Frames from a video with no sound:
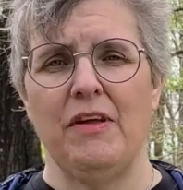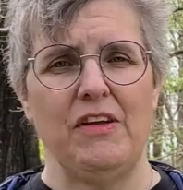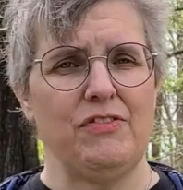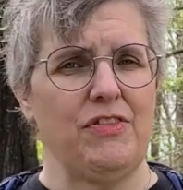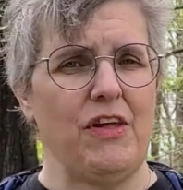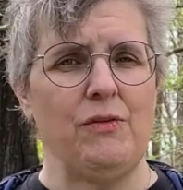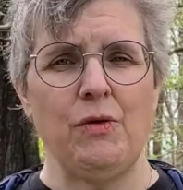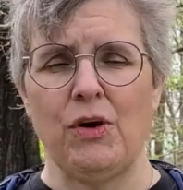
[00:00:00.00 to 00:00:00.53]
If
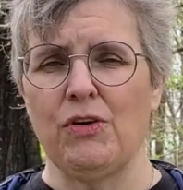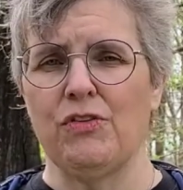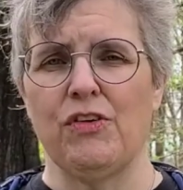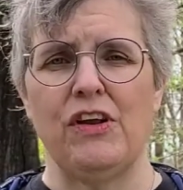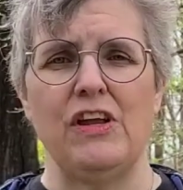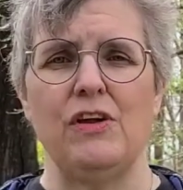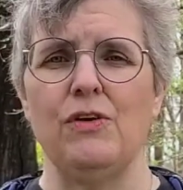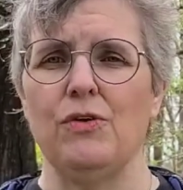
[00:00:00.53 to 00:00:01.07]
they work for
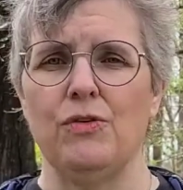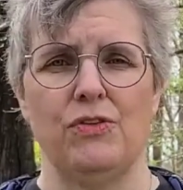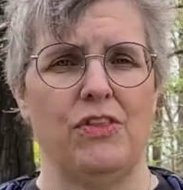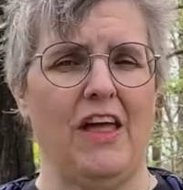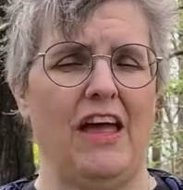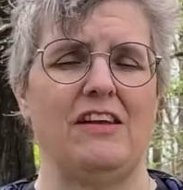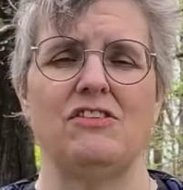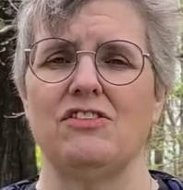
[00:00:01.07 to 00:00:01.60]
you,
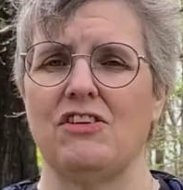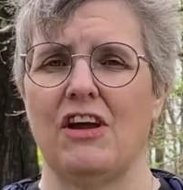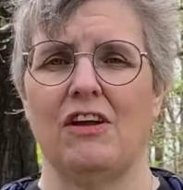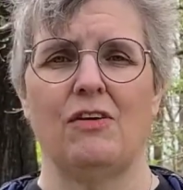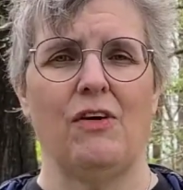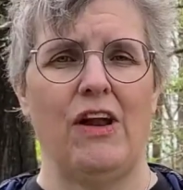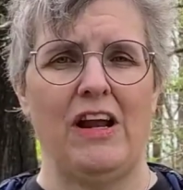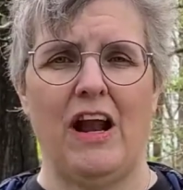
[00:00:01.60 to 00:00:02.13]
that's a
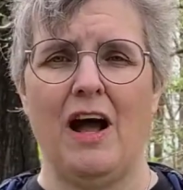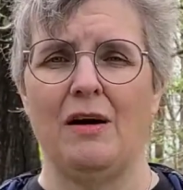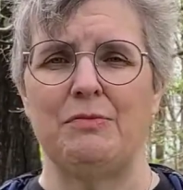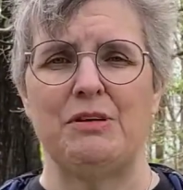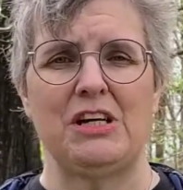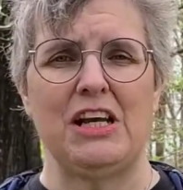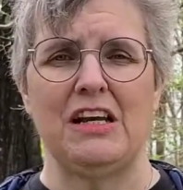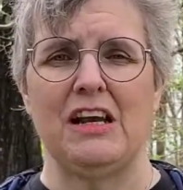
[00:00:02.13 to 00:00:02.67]
great
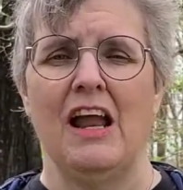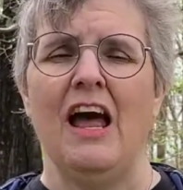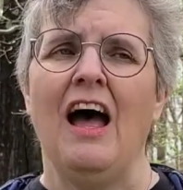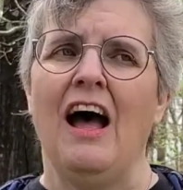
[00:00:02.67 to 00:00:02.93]
option.